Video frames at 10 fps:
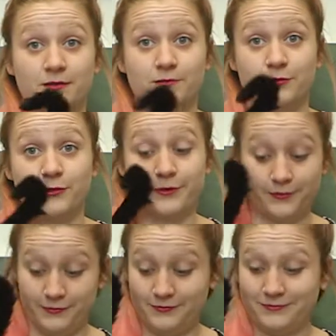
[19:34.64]
Peru.
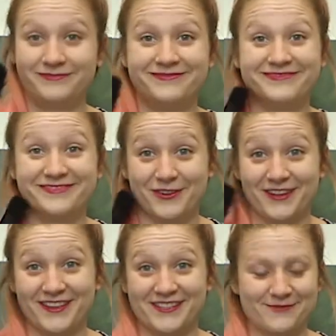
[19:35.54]
Going
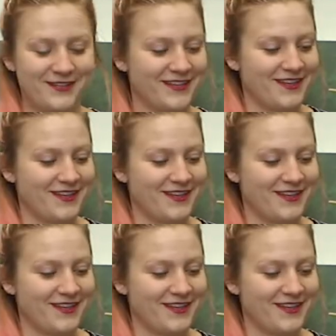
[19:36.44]
in this one.